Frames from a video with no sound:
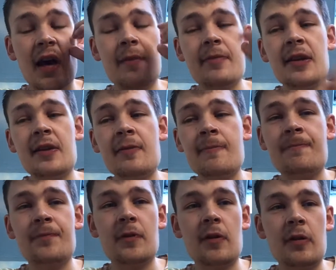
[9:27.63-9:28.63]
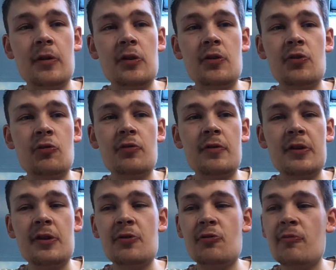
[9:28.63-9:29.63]
I mean, you
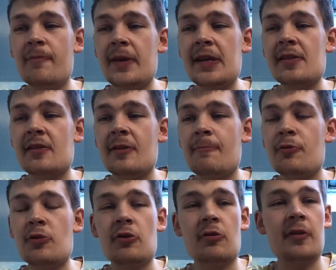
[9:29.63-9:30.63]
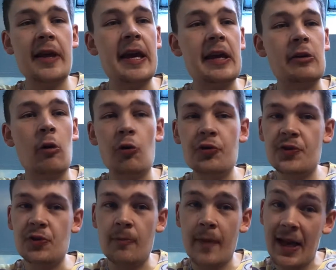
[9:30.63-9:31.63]
don't basically put your leg
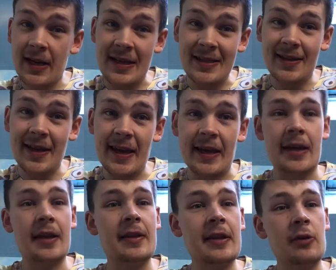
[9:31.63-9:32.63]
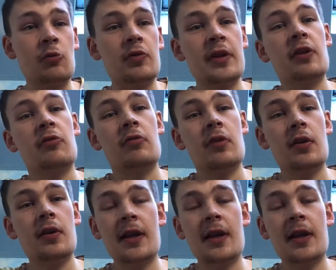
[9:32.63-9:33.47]
onto Mane's leg and then go down.